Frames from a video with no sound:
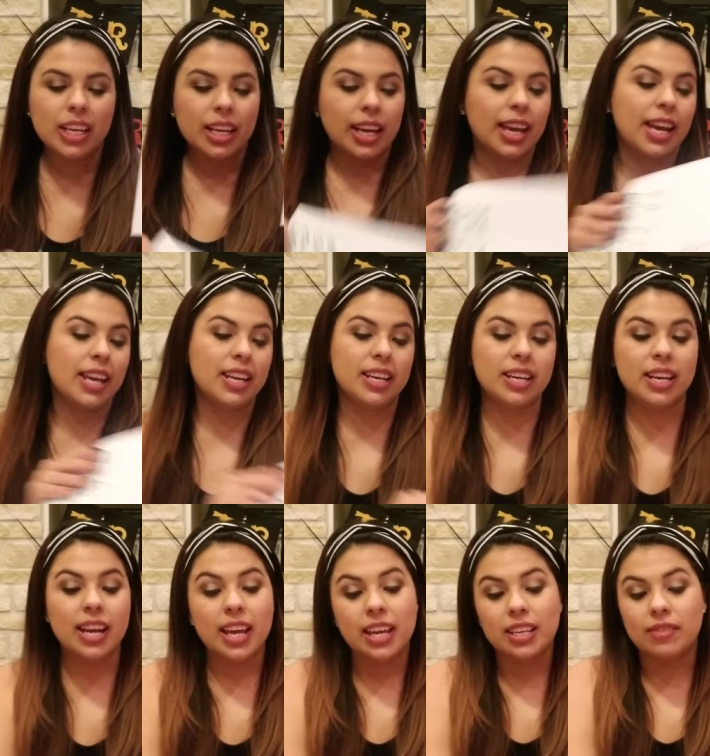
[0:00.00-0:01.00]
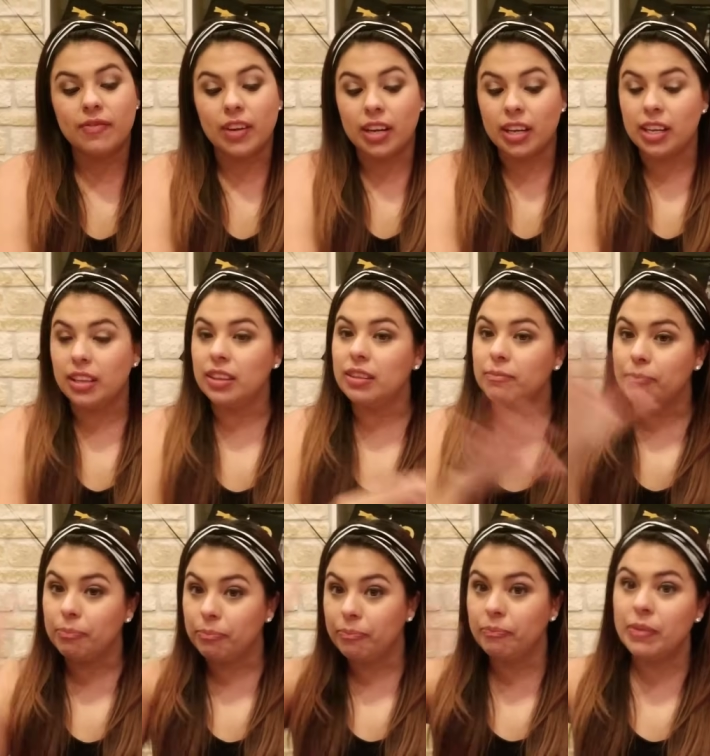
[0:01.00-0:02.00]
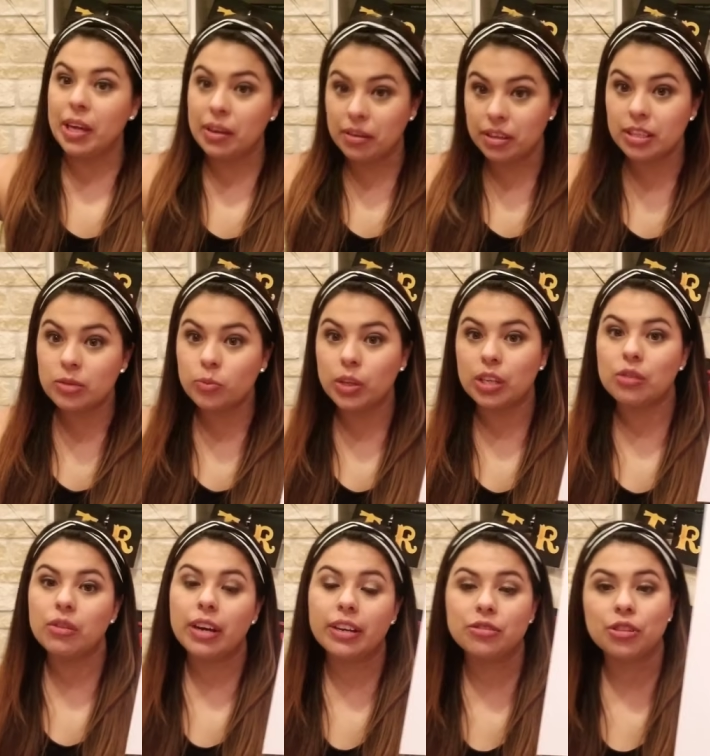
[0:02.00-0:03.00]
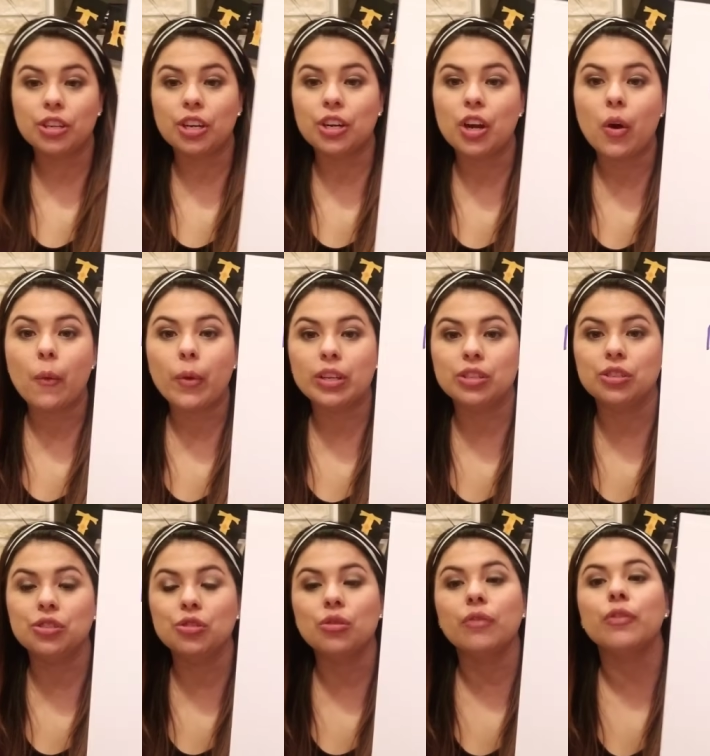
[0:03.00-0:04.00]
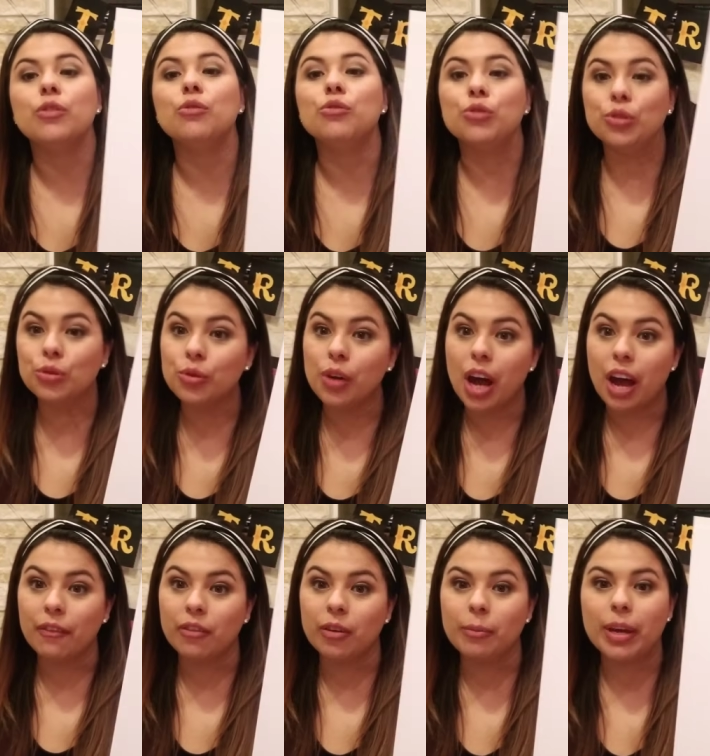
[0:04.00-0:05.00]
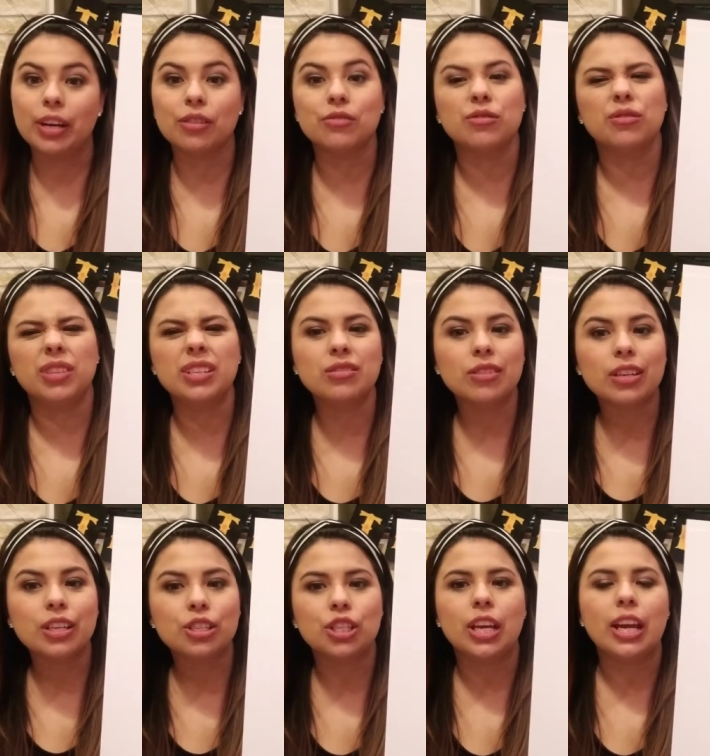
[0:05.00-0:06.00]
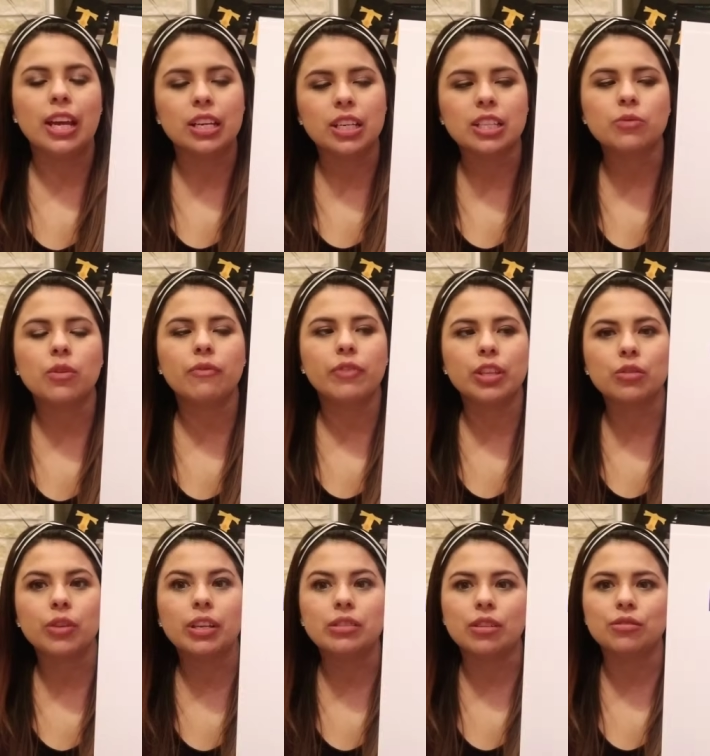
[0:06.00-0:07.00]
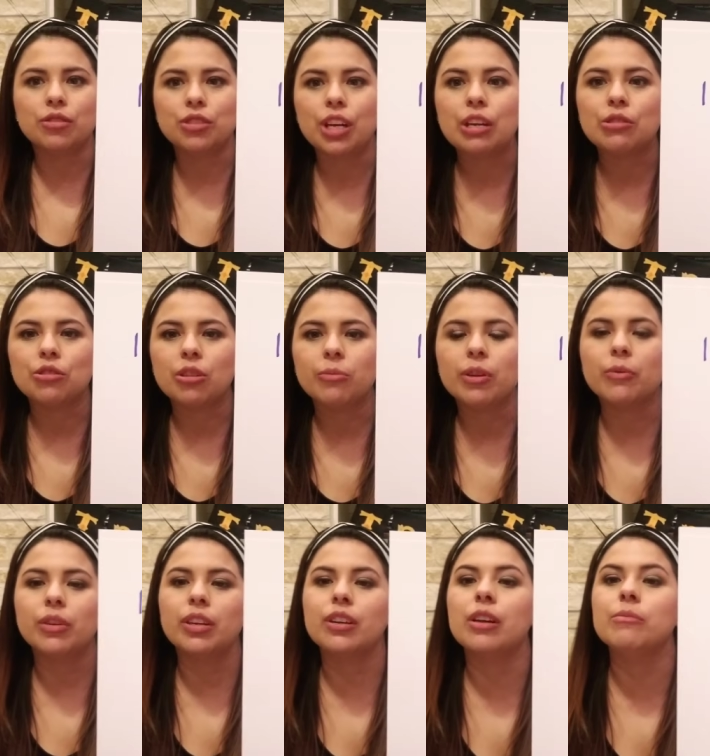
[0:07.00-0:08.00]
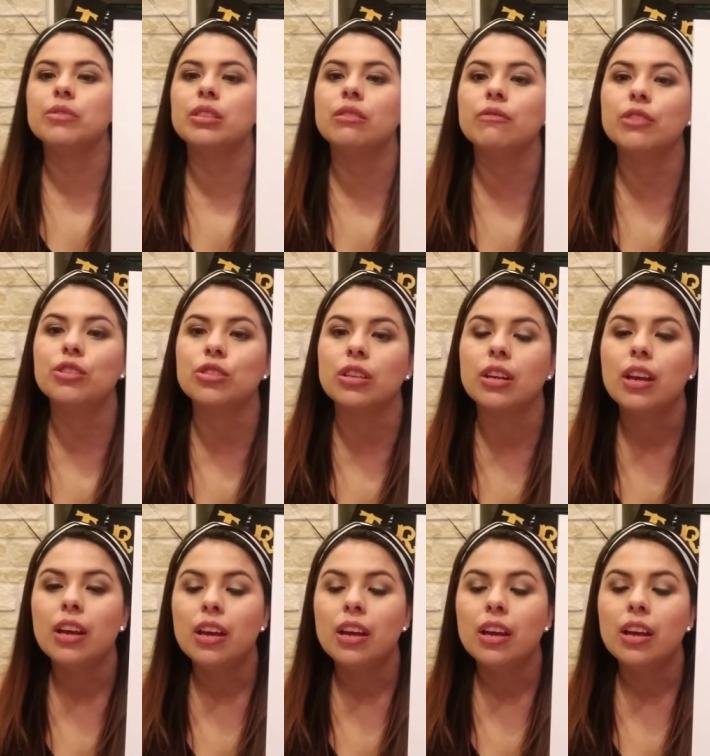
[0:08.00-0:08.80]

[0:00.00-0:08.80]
And into this week, you guys are going to know what to do if you do have a remainder. So things are going to change. That's where 5th grade starts to change a little bit when it comes to division.